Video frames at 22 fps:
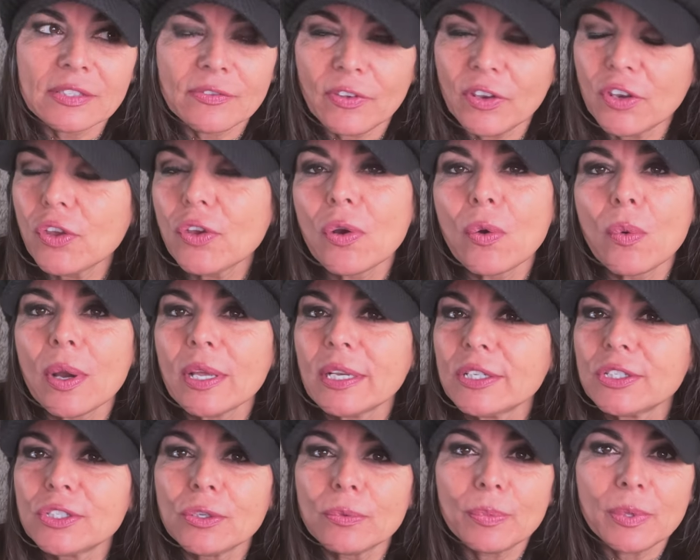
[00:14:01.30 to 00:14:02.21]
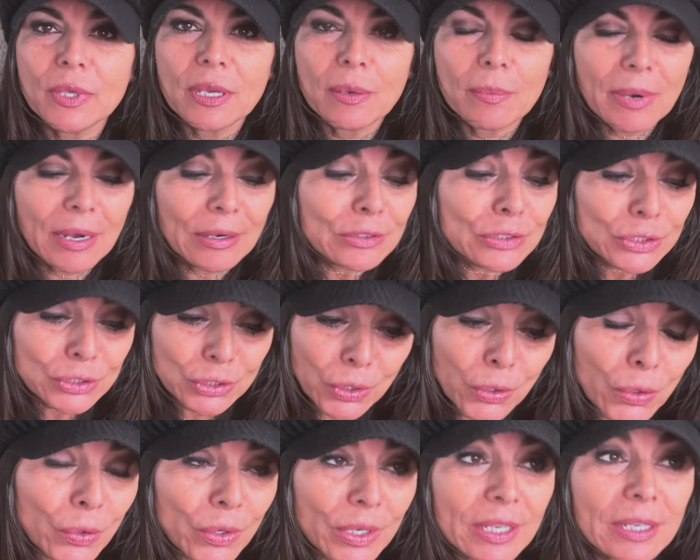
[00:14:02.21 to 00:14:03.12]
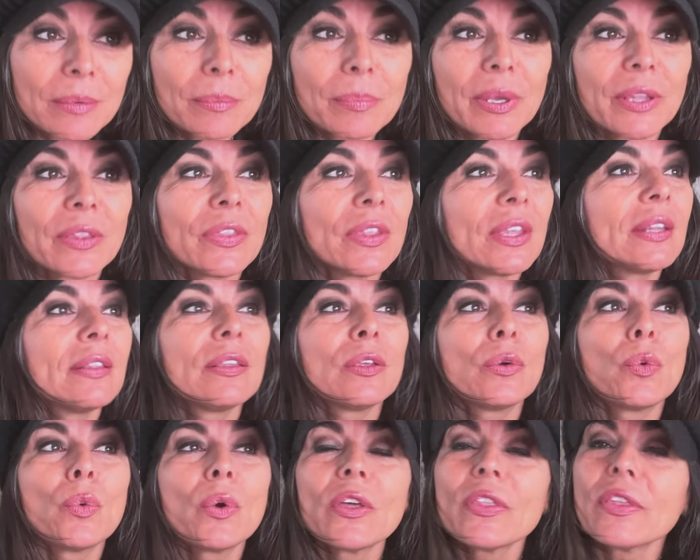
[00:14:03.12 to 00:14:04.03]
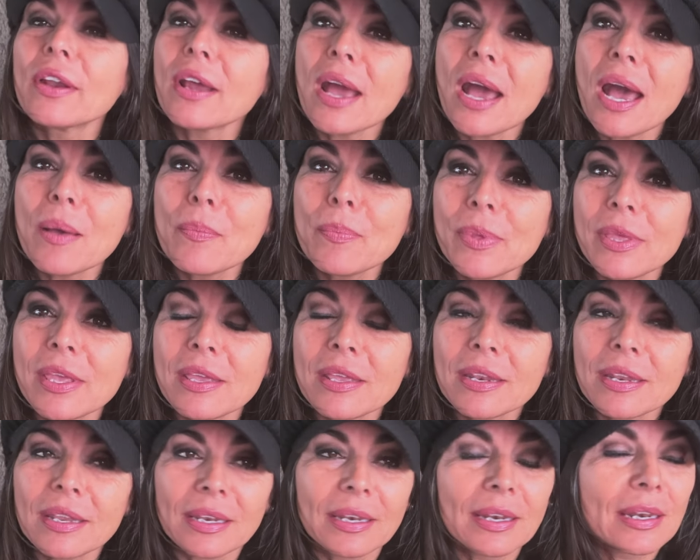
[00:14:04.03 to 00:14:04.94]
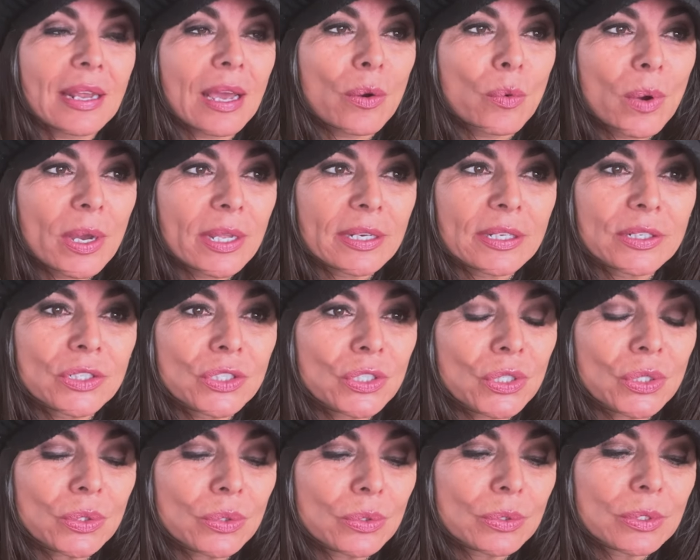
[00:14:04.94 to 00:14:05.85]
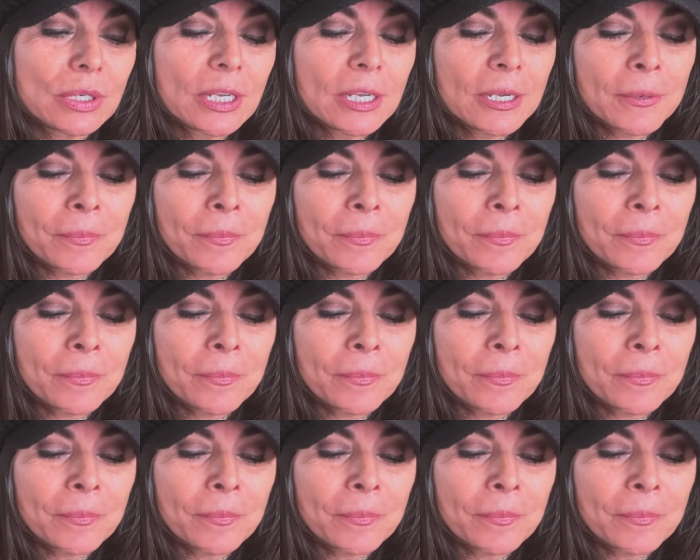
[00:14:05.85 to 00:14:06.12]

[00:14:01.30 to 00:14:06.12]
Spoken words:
video I wanted to be about towing, but then the weather happened and I wanted to